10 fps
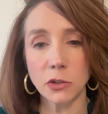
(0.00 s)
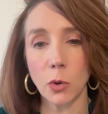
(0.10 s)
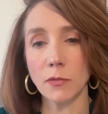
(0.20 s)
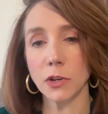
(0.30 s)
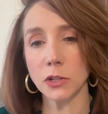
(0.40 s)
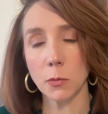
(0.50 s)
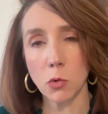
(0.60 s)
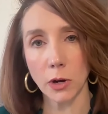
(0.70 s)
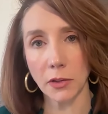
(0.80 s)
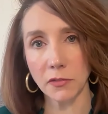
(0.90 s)
so I've done some
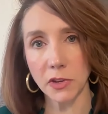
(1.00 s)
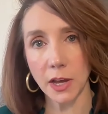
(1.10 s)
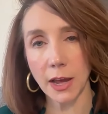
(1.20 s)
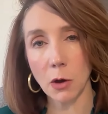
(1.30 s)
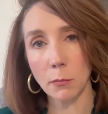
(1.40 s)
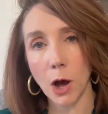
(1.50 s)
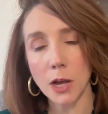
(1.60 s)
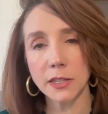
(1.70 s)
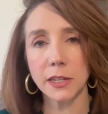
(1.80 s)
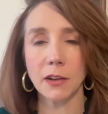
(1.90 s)
work at the VA out in
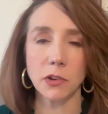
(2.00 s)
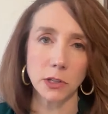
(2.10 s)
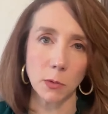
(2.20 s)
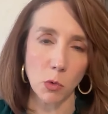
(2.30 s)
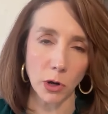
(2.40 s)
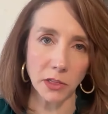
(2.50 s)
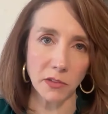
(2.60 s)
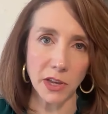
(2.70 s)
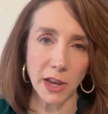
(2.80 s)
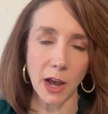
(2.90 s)
Boston, I've done some work at the
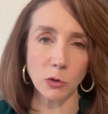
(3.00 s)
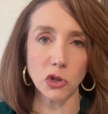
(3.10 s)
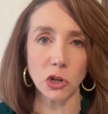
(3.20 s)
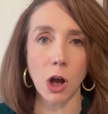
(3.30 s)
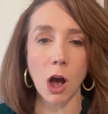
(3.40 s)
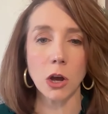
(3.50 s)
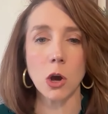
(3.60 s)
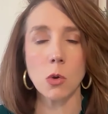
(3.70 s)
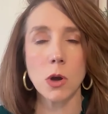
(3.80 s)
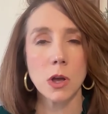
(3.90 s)
VA out in
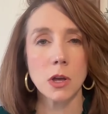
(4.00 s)
Chicago,